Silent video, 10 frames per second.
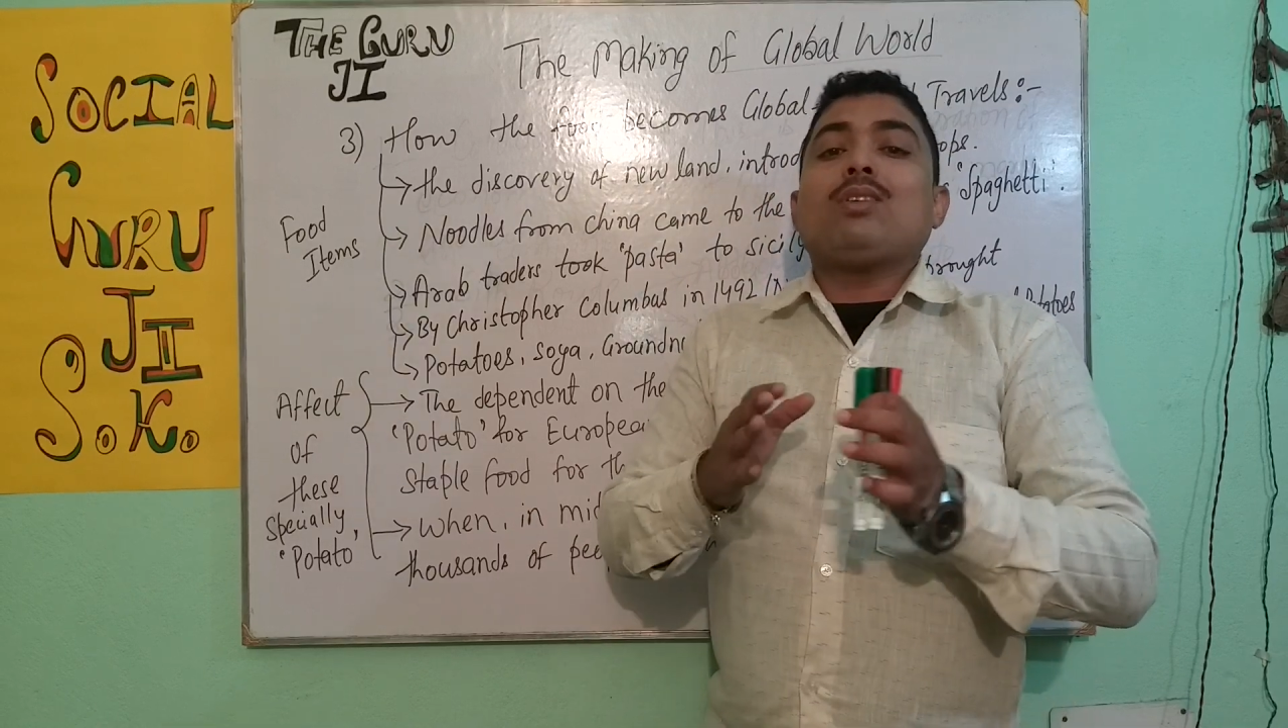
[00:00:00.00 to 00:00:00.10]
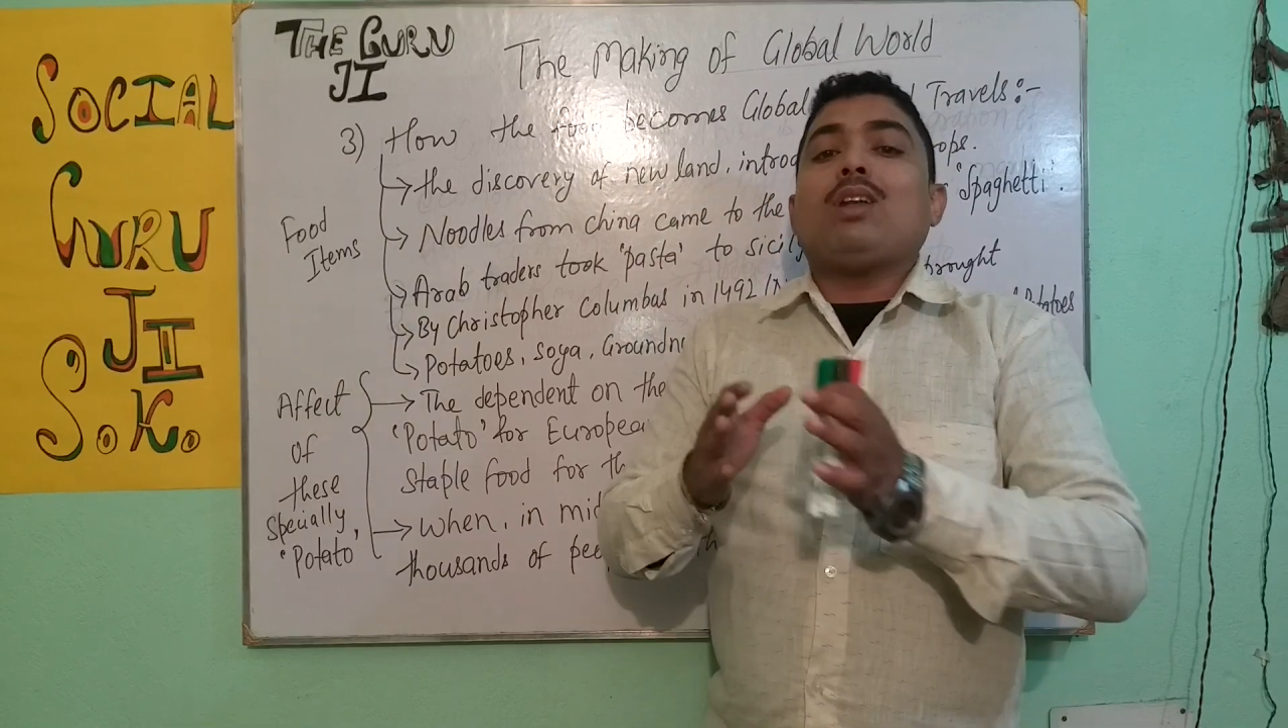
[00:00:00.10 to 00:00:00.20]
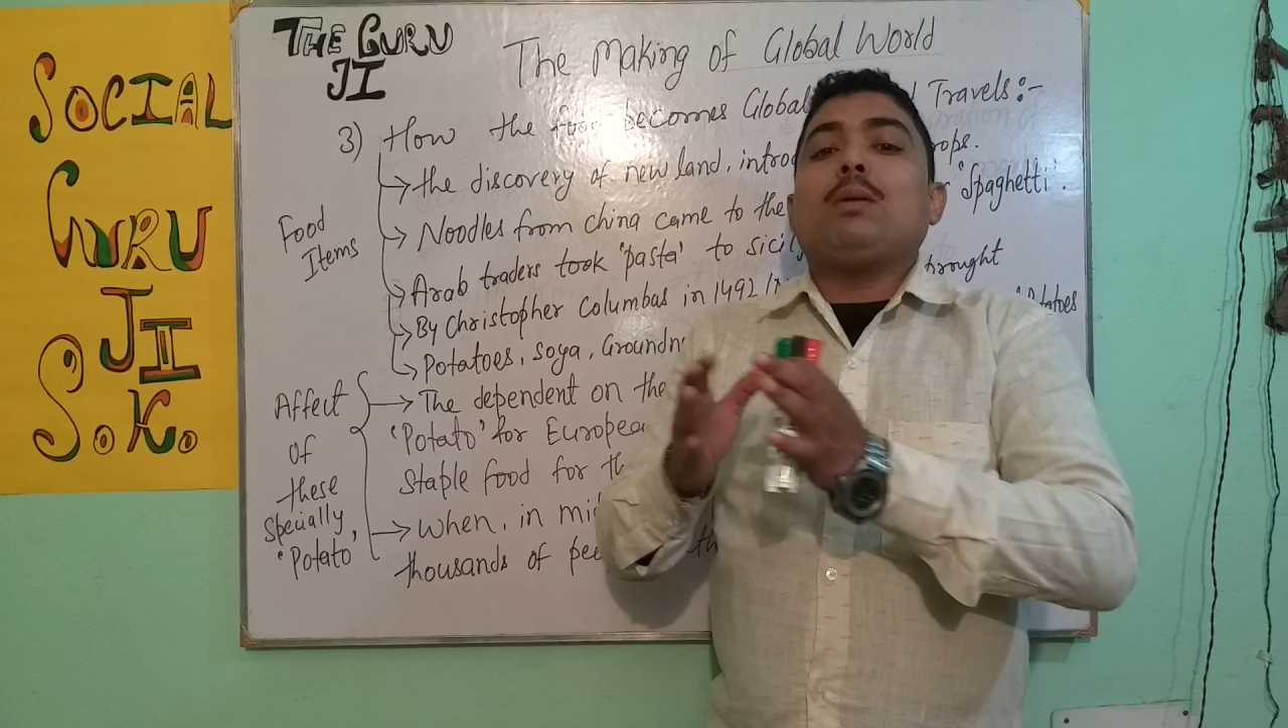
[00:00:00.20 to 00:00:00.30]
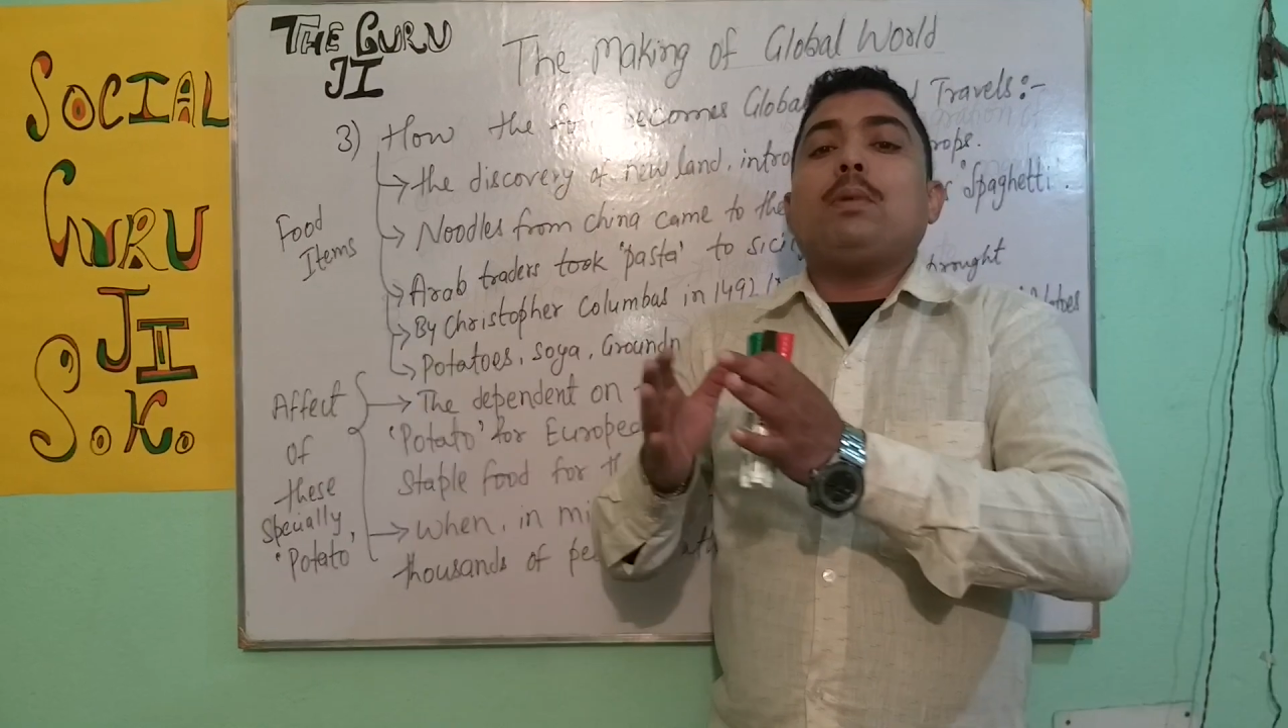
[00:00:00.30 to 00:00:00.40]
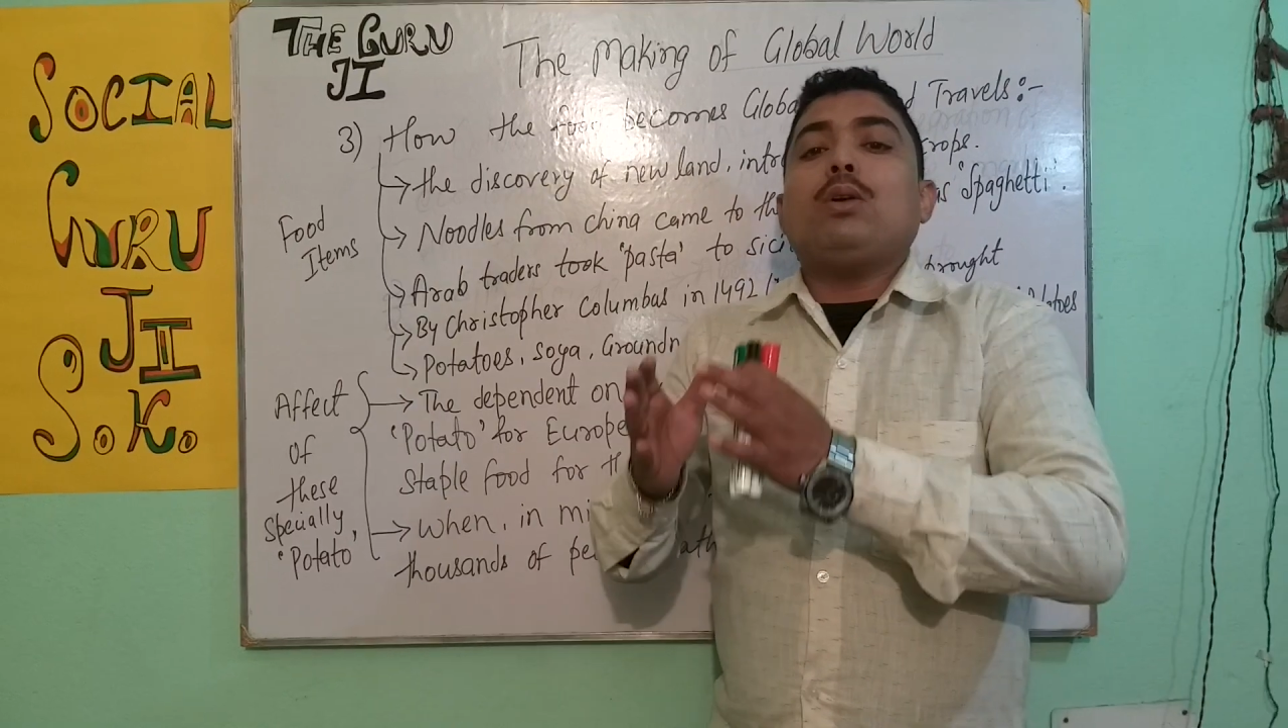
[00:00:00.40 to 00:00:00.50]

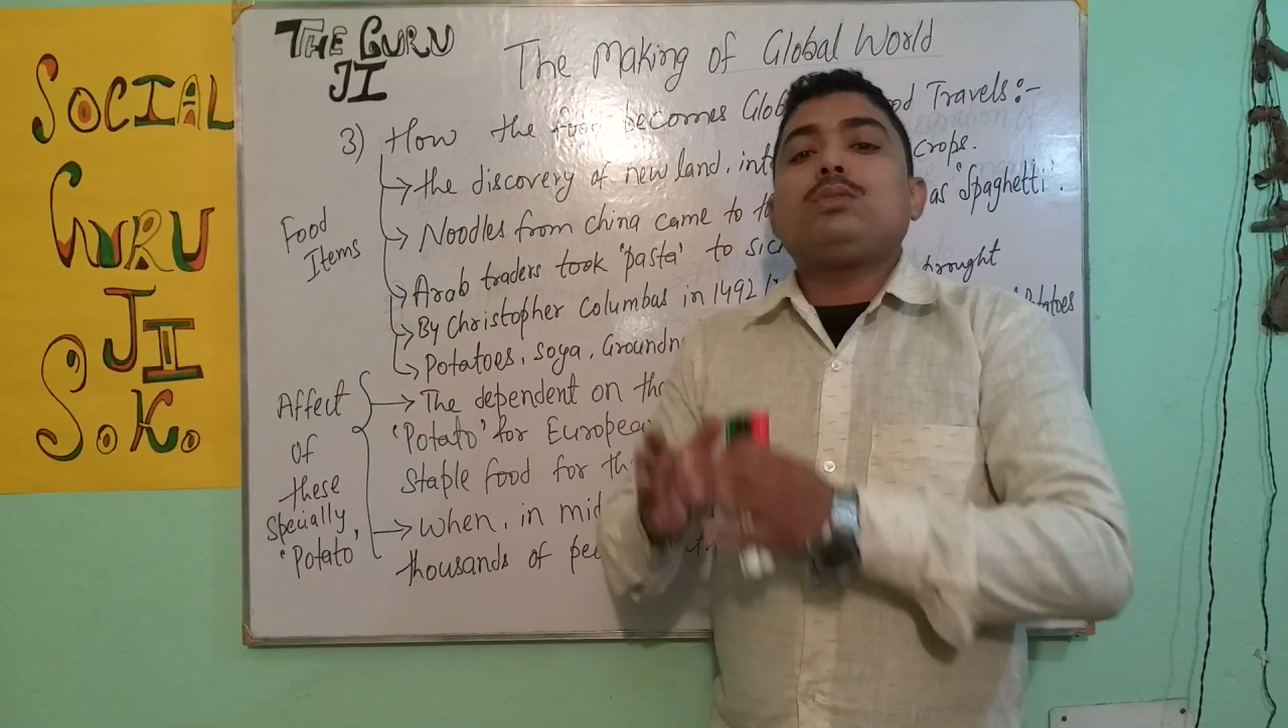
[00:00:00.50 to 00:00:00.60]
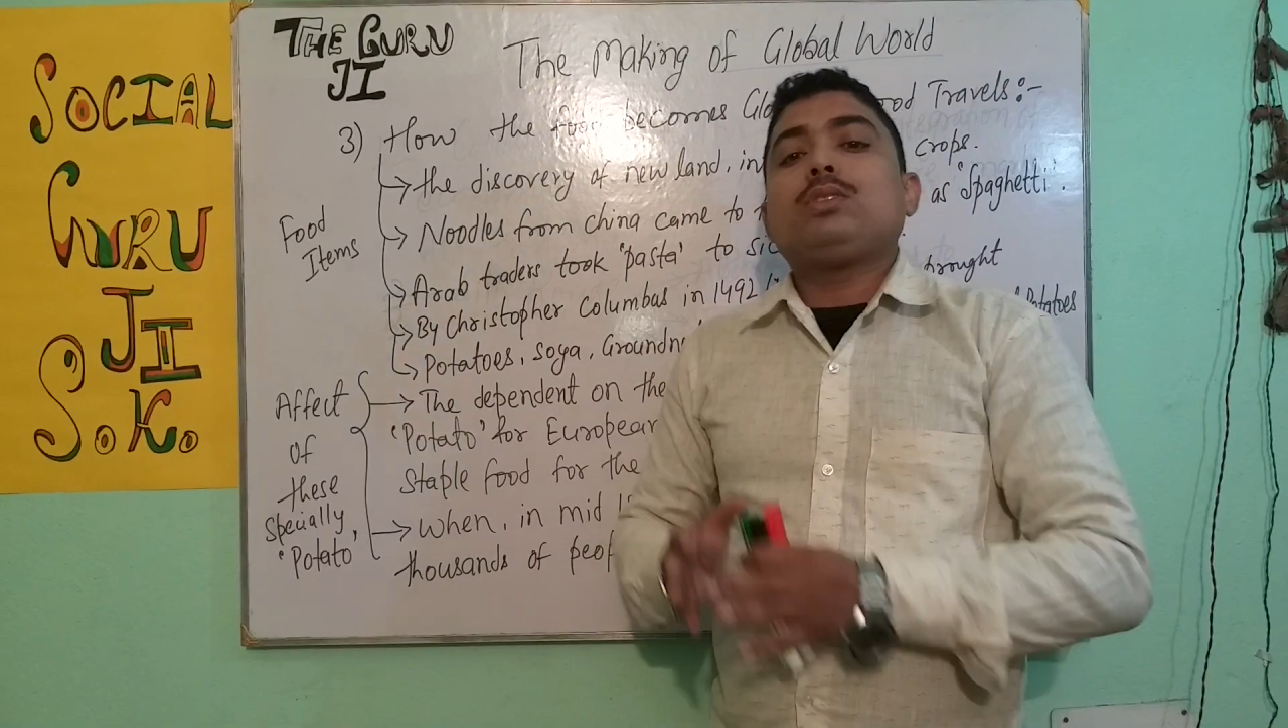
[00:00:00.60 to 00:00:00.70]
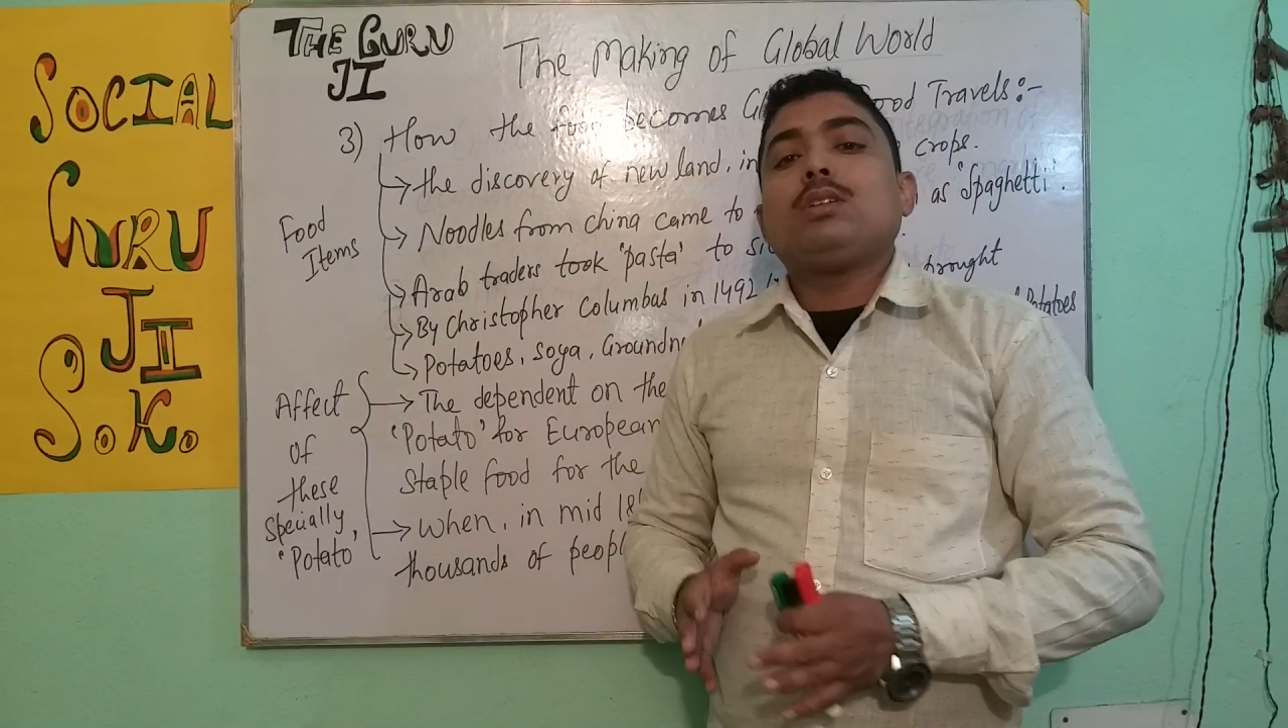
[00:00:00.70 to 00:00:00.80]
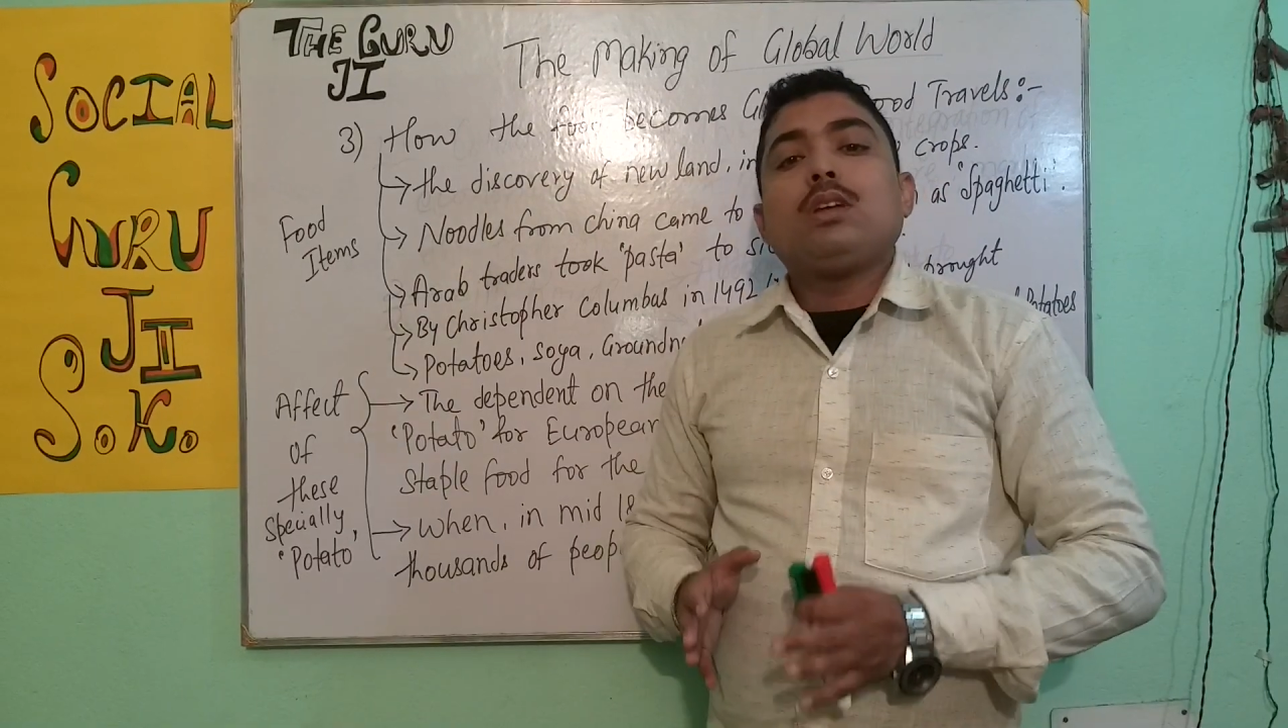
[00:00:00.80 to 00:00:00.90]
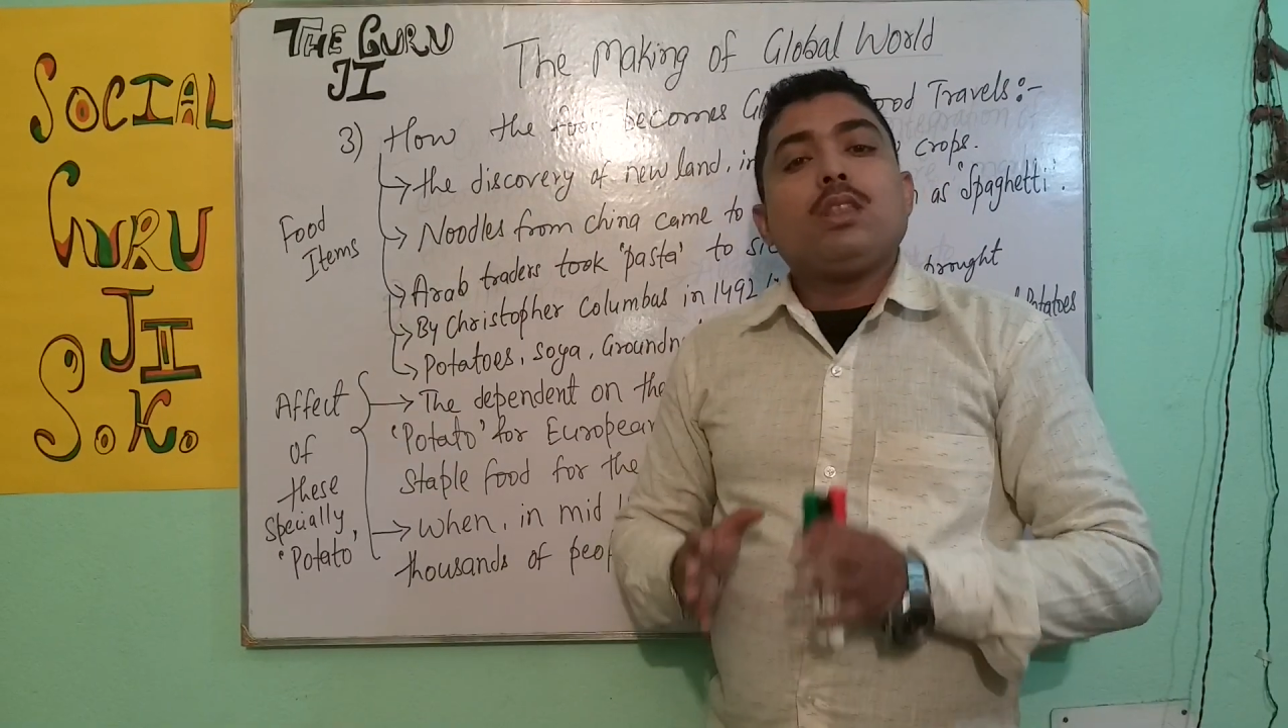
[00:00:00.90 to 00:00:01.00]
all about